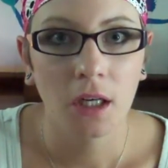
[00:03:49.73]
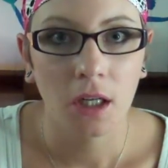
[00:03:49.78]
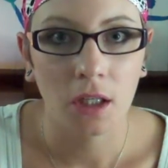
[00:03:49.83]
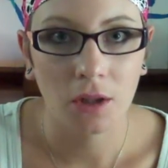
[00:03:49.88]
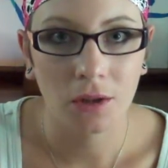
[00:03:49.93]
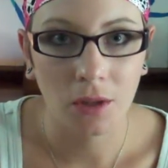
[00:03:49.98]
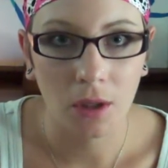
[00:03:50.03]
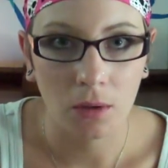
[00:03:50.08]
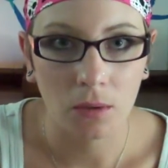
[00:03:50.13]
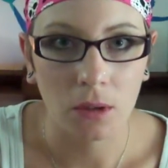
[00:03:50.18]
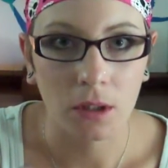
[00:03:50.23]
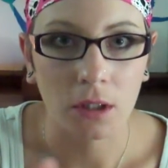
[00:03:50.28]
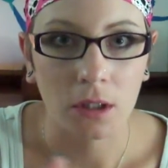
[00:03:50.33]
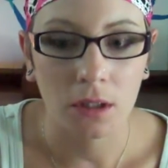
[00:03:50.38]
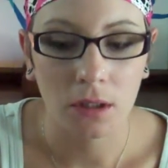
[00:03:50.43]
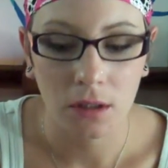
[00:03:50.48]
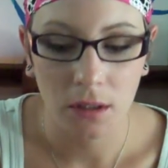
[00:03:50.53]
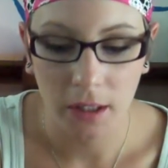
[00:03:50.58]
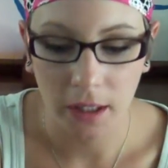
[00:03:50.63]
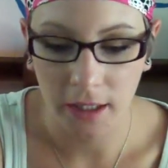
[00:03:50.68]
a
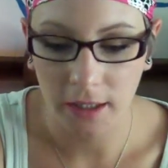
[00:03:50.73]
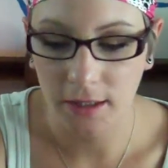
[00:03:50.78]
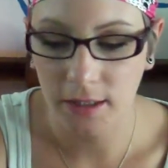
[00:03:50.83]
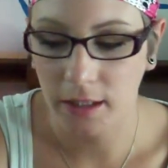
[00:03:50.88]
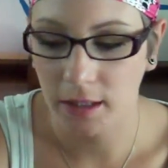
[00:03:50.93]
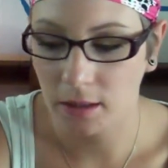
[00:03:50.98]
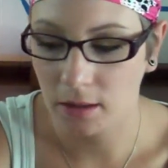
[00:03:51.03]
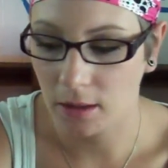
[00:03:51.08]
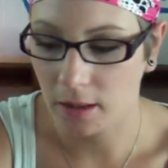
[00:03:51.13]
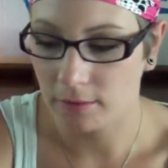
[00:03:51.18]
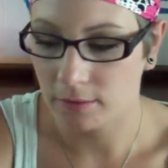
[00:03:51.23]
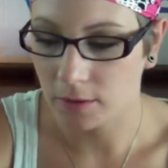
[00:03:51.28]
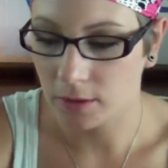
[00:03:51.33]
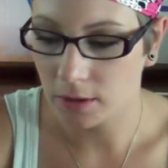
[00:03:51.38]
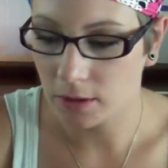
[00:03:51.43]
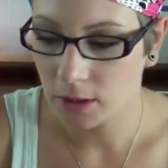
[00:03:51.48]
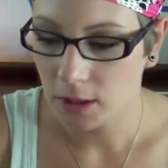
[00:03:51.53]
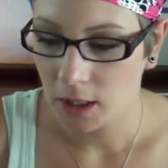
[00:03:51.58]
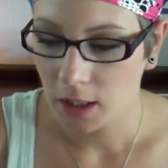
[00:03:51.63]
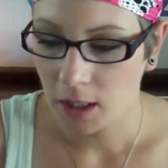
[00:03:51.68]
lower nicotine
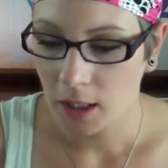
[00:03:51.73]
level.